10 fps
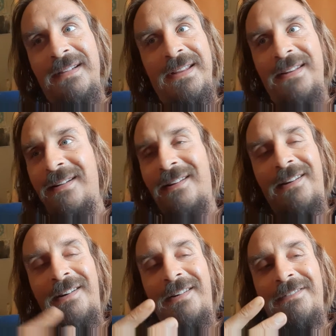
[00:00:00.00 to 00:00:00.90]
And
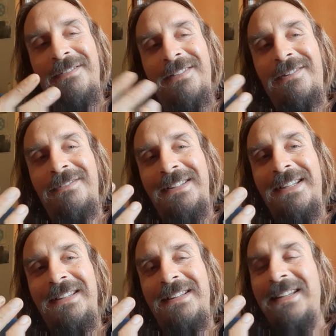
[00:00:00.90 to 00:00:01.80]
love. Don't
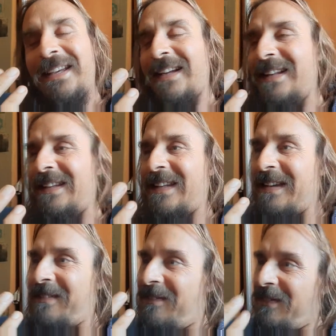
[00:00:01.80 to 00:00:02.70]
guilt
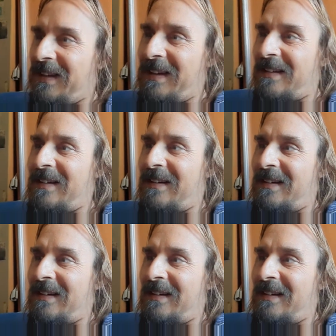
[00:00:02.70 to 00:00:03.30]
and fear.